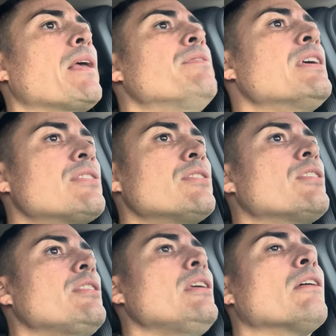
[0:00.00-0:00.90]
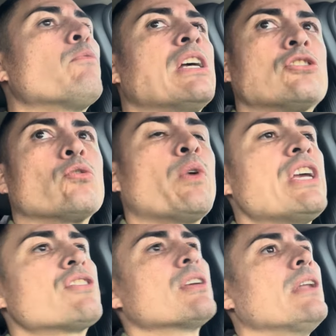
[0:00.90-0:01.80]
This is a year of
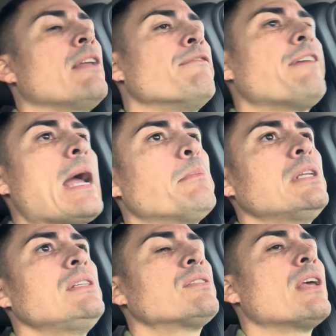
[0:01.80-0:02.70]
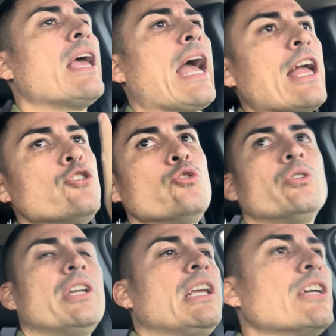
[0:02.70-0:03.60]
restoration in families and
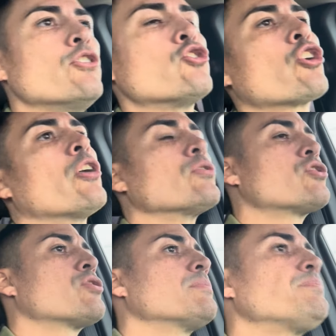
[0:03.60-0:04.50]
unity in the church.